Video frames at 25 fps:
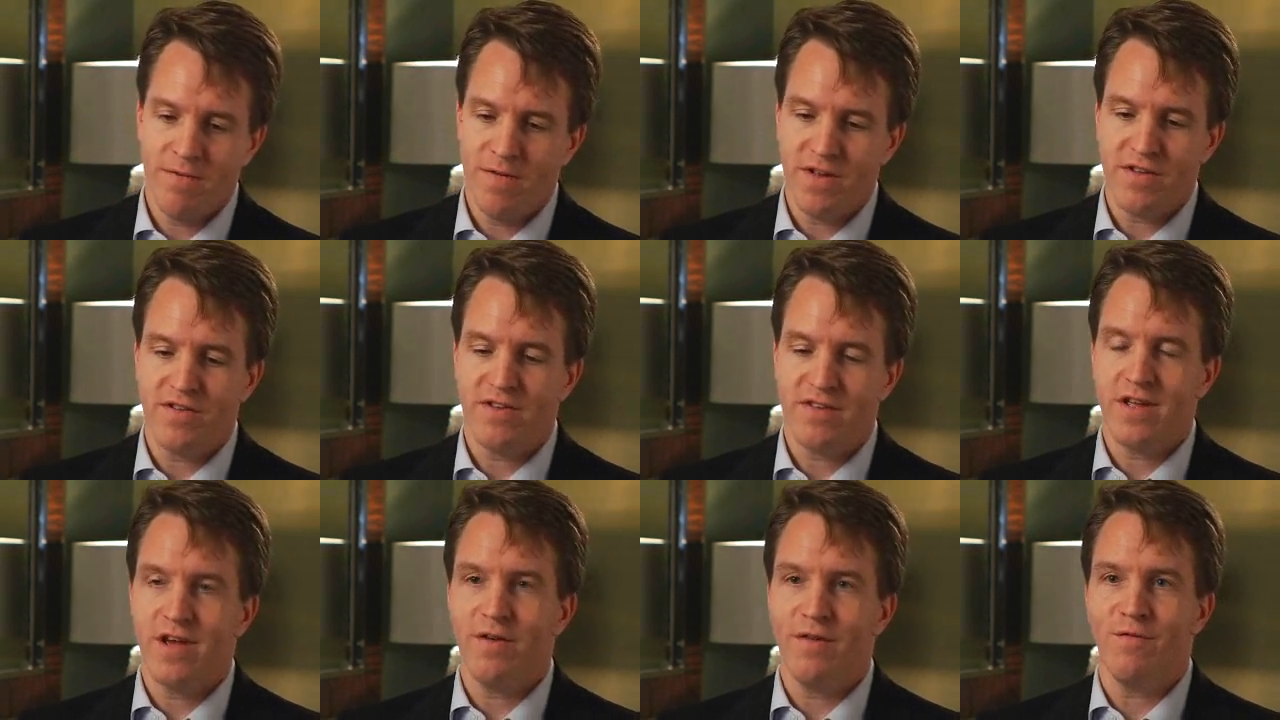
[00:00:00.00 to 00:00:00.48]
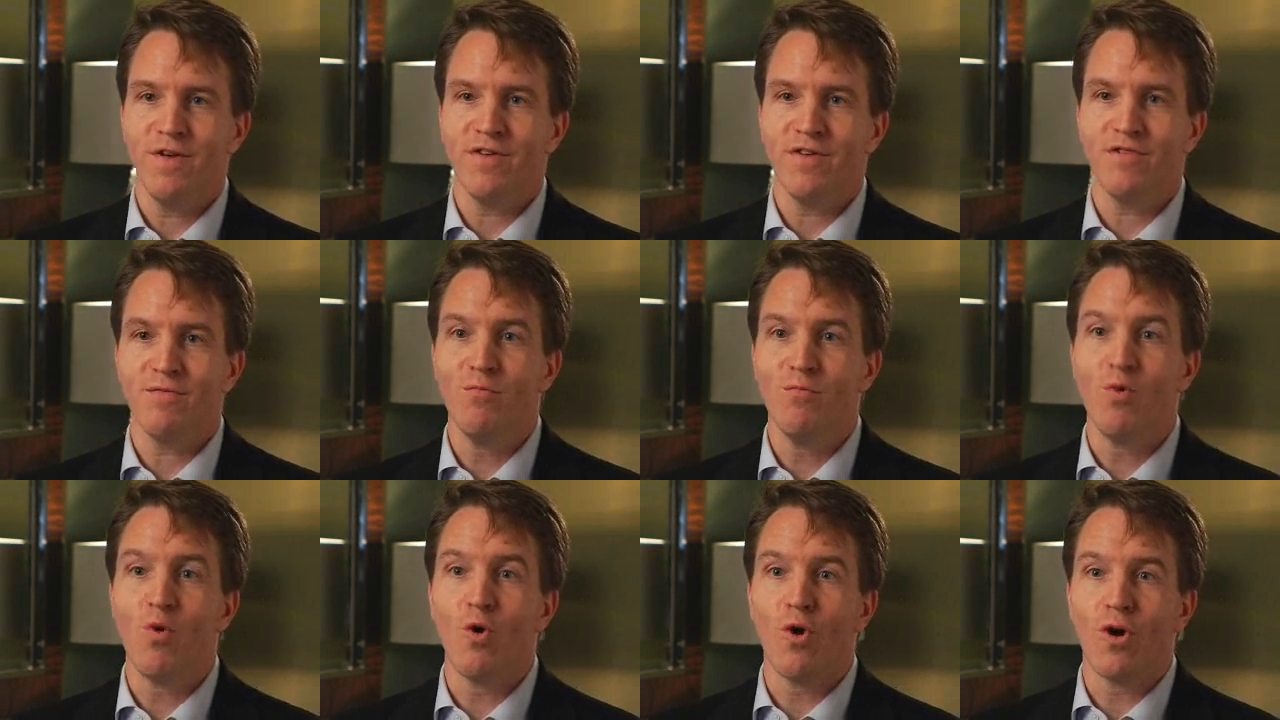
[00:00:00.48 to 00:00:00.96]

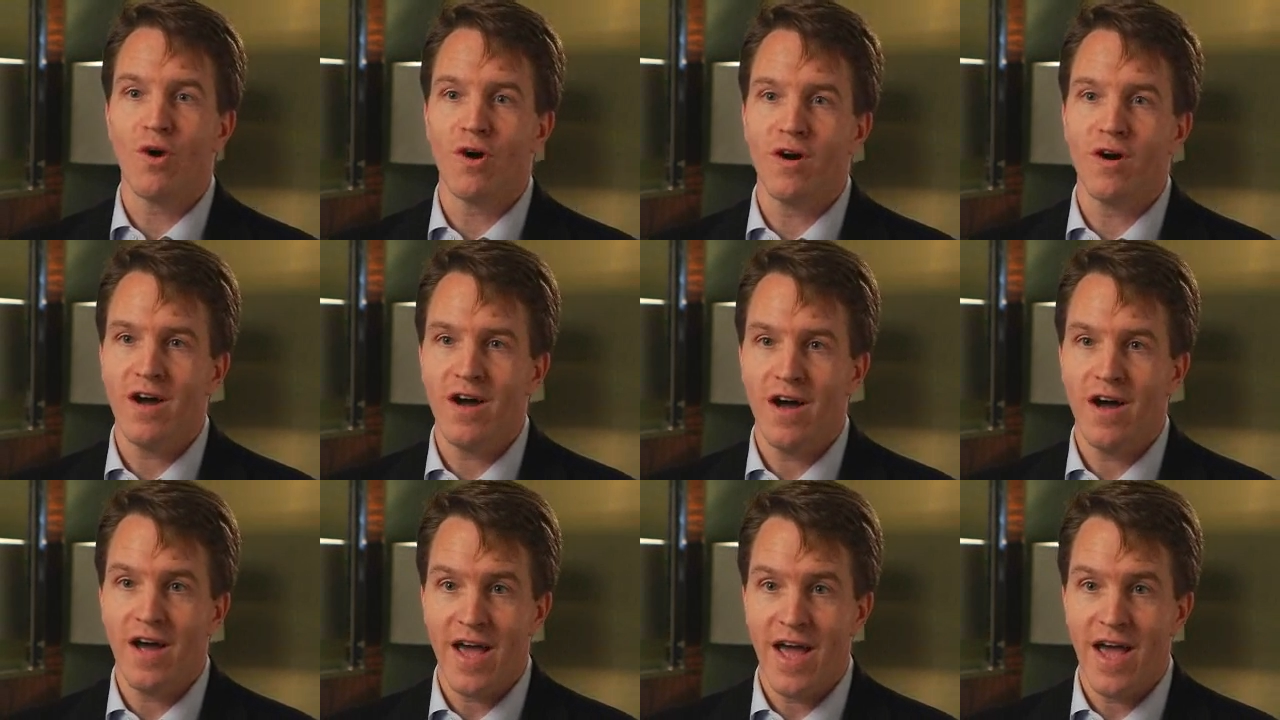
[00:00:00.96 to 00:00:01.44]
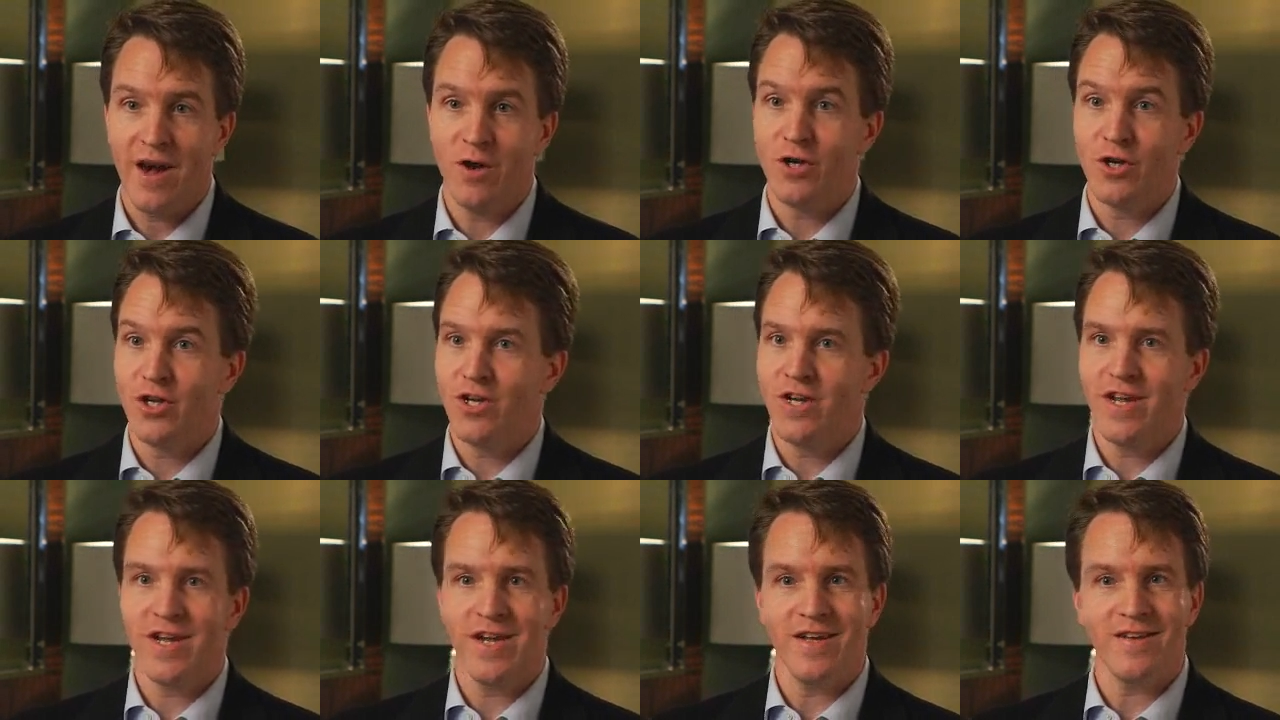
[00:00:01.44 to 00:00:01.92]
it's more
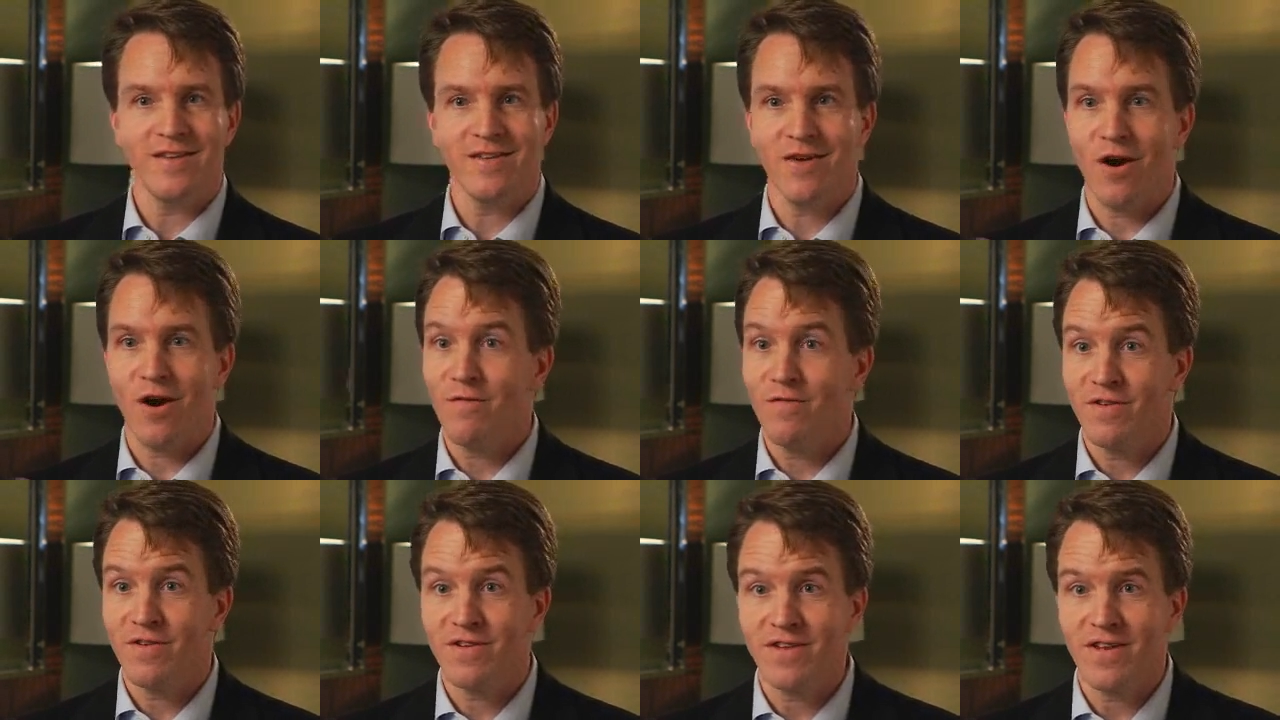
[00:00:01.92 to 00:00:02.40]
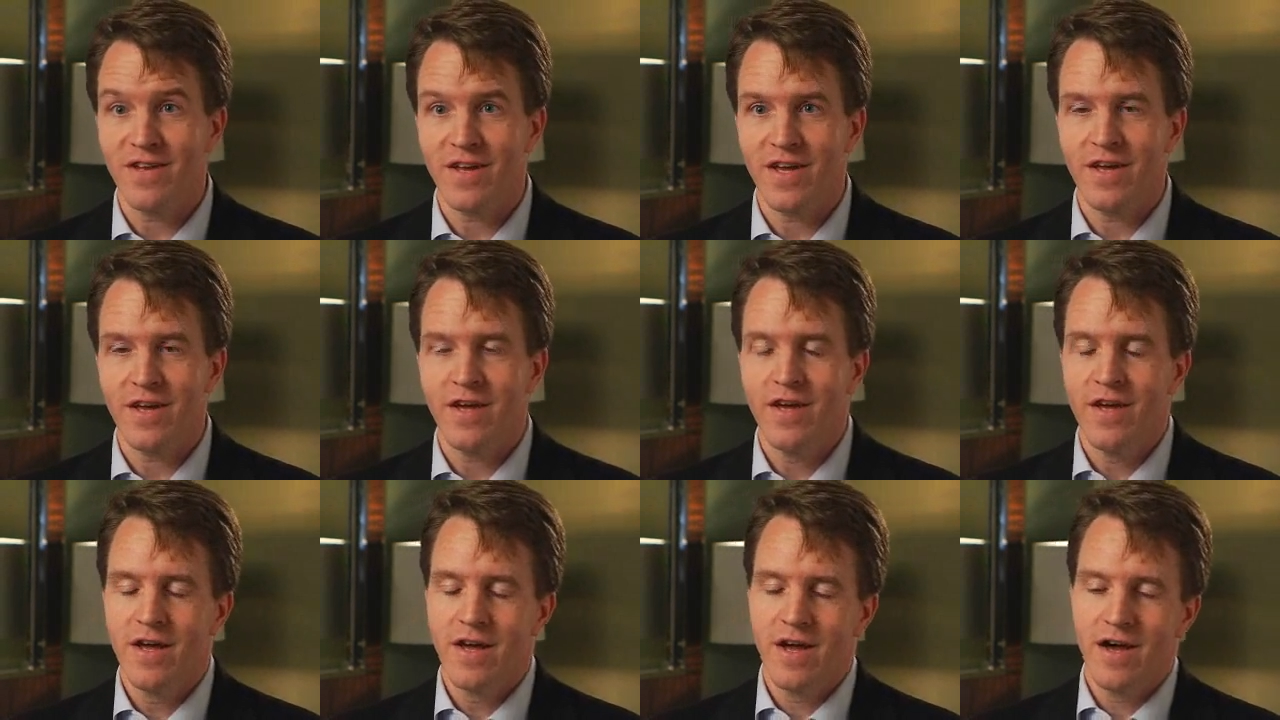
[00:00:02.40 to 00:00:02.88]
energy, it's
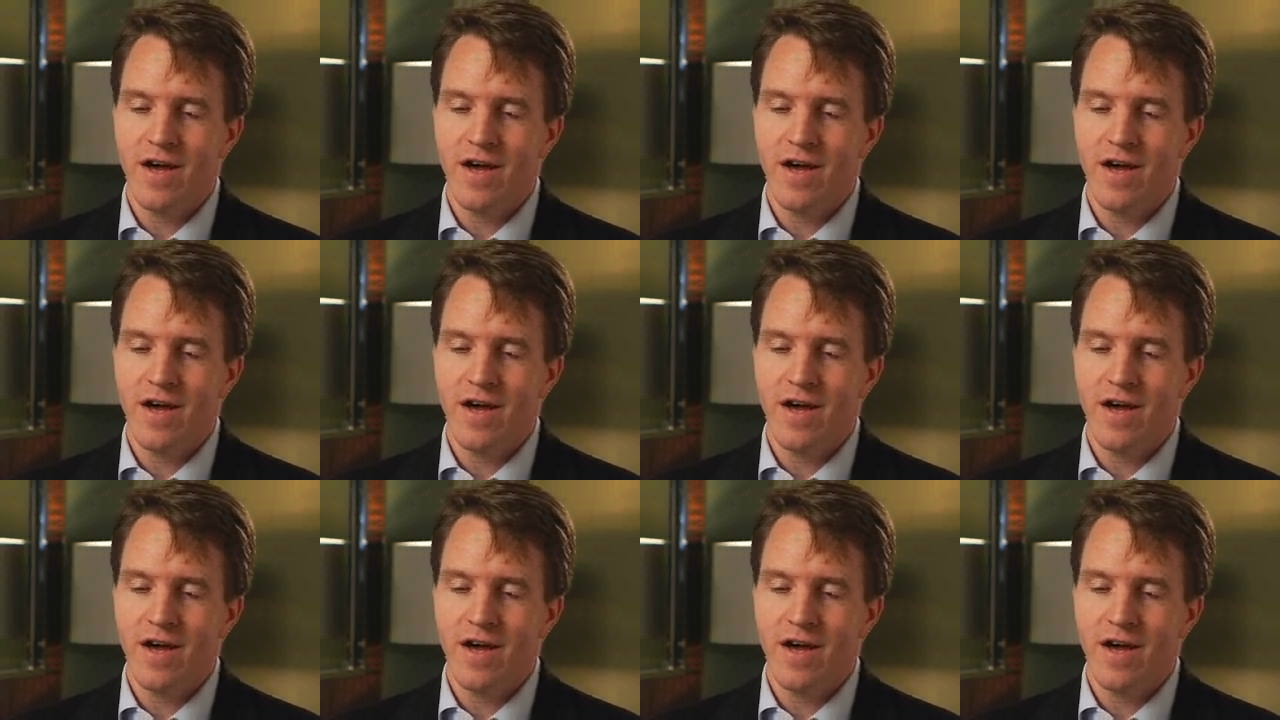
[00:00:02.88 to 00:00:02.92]
harvesting